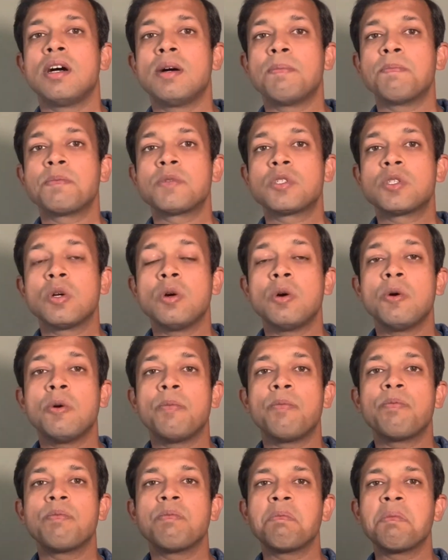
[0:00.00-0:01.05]

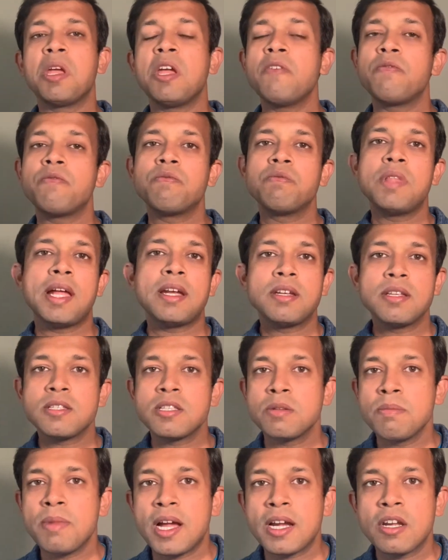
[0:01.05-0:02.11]
So if that
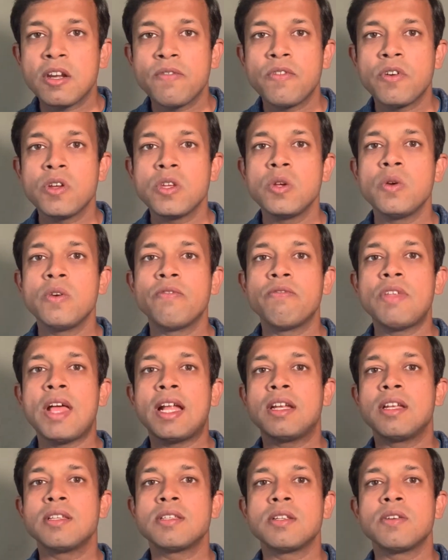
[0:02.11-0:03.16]
doesn't matter for you, if
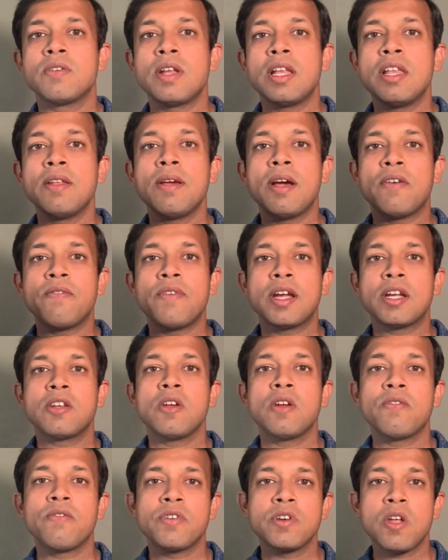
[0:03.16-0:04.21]
that doesn't really affect
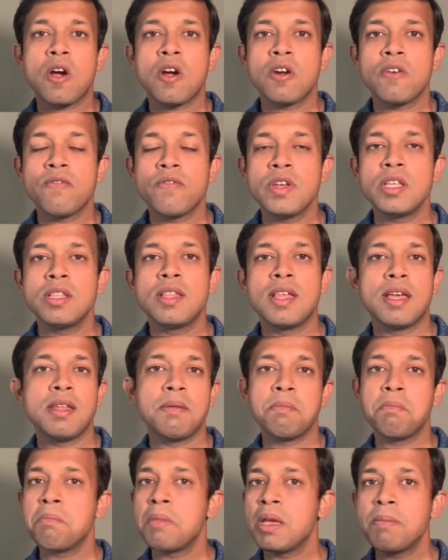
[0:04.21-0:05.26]
your photography,
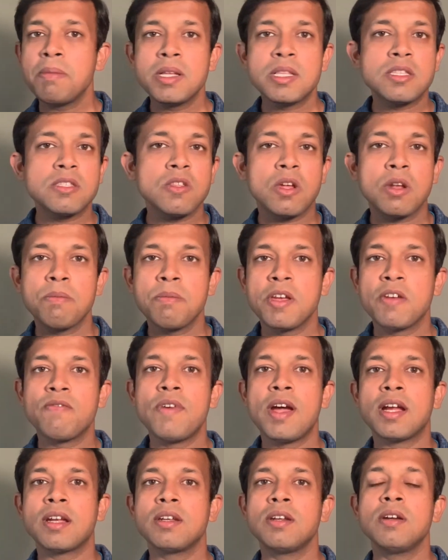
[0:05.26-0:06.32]
then maybe it's not a big
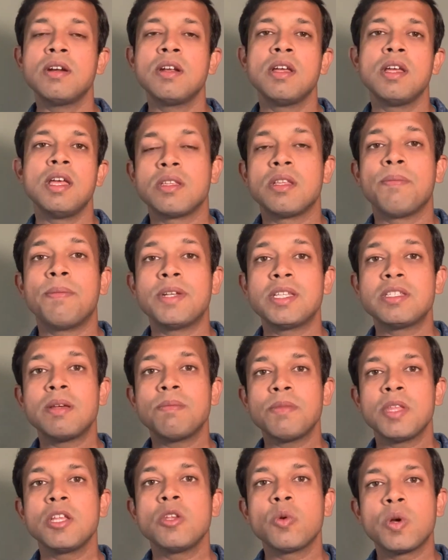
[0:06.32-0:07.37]
factor, but
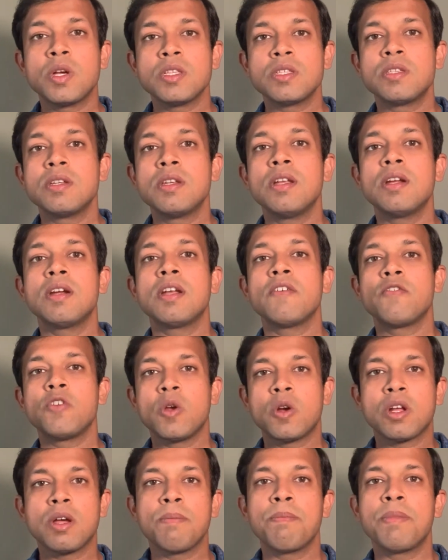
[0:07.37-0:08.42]
something to consider if you're
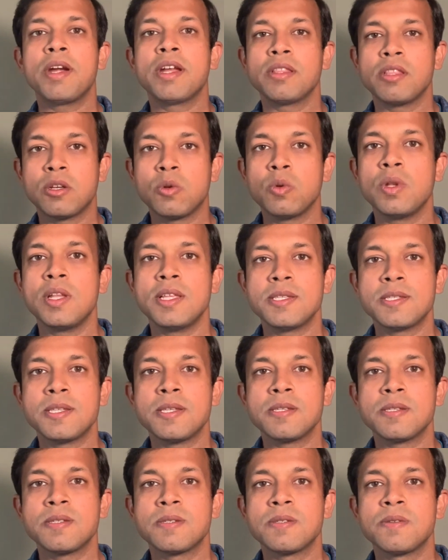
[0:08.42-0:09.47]
comparing the two
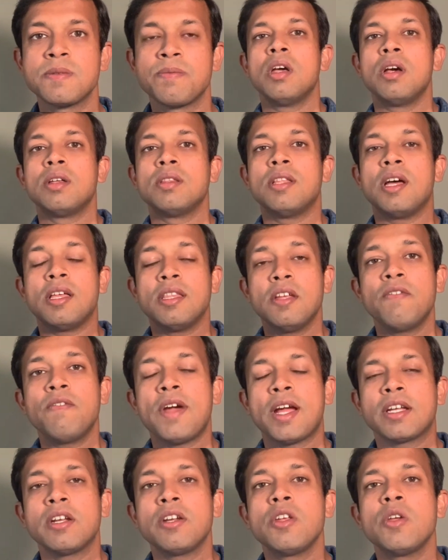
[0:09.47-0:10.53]
lenses. The other
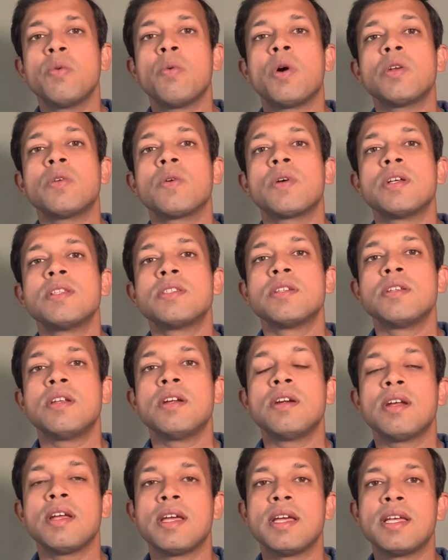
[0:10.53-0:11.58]
factor you want to
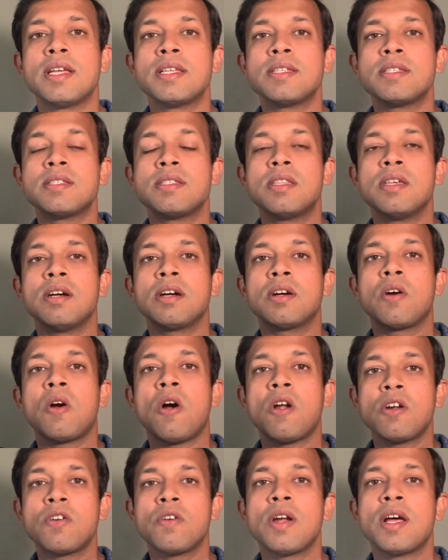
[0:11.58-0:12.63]
consider is the
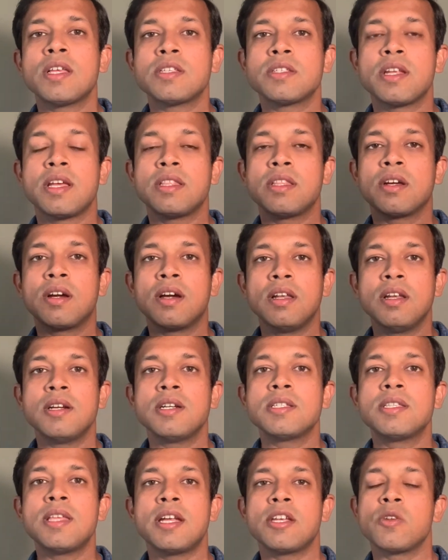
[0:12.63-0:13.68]
contrast and the
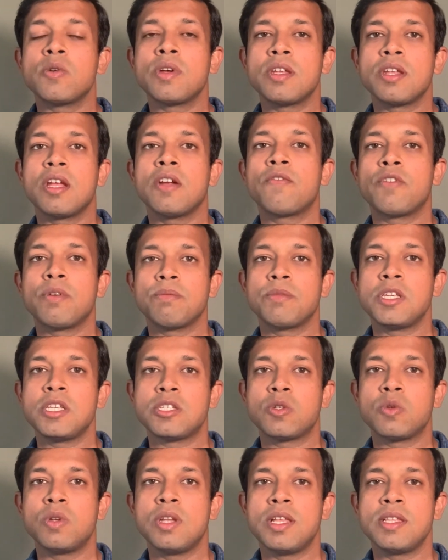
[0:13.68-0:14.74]
colors that you can get from these
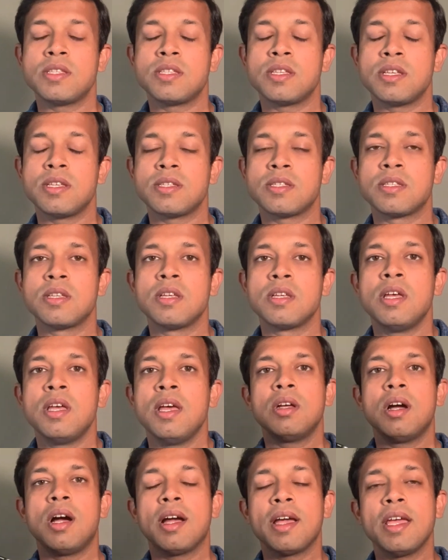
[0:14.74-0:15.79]
two lenses.
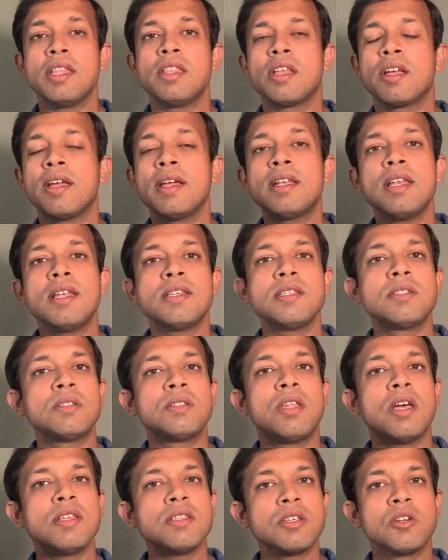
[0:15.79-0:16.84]
Again, the kit lens
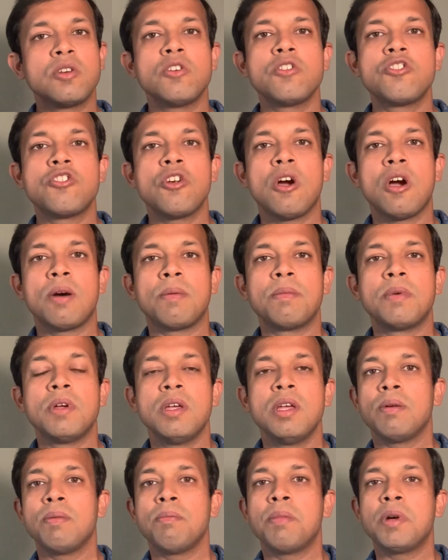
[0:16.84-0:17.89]
does a good job,
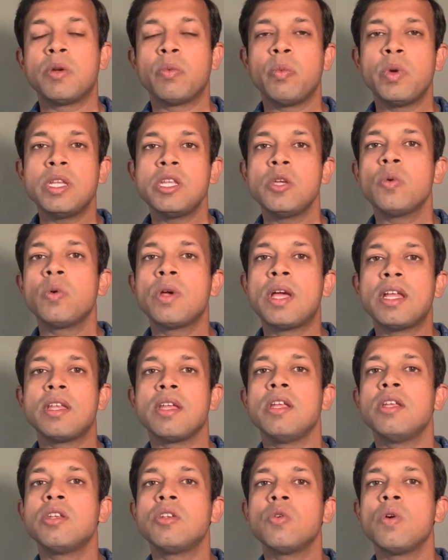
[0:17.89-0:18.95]
but when you get
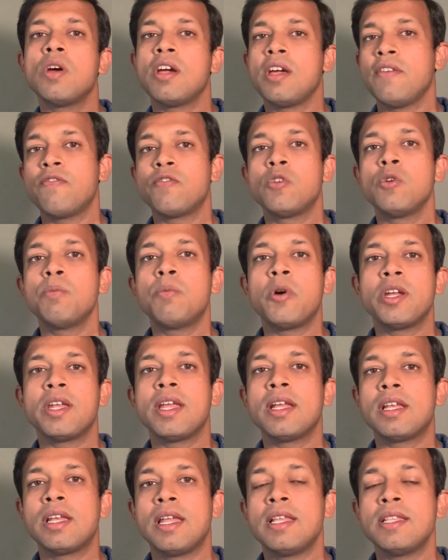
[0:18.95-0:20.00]
into a
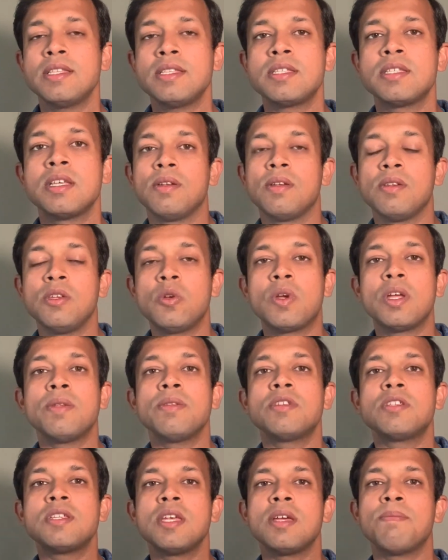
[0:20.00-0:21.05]
f2.8 lens, you can
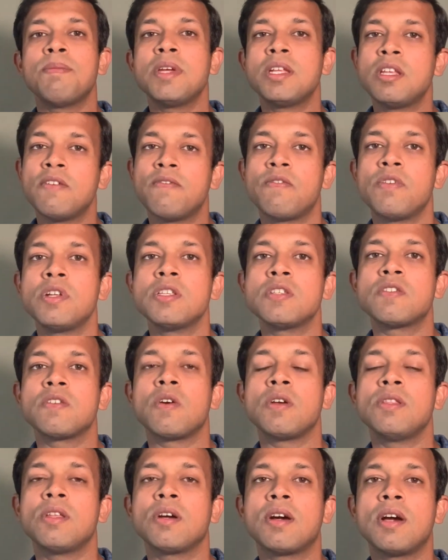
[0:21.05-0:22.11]
see a big difference
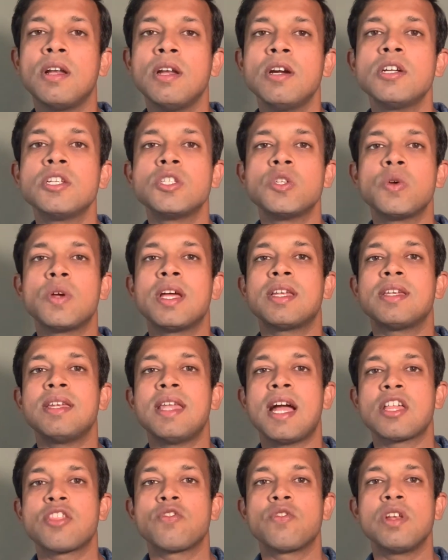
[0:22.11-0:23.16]
in the colors you get
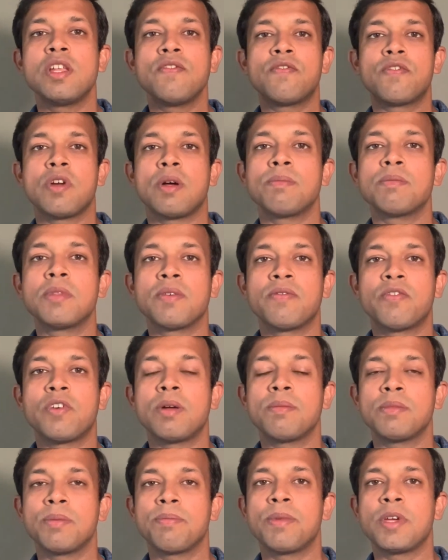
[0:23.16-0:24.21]
naturally from
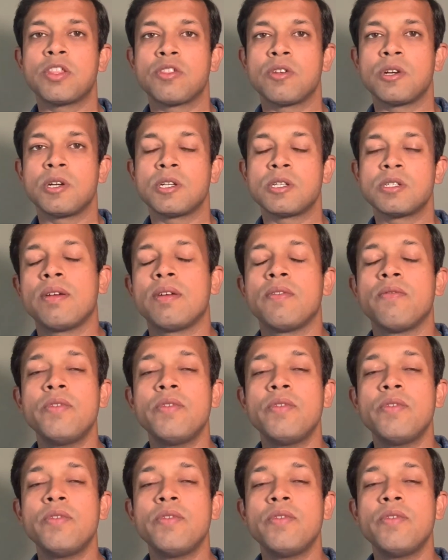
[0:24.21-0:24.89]
the pictures.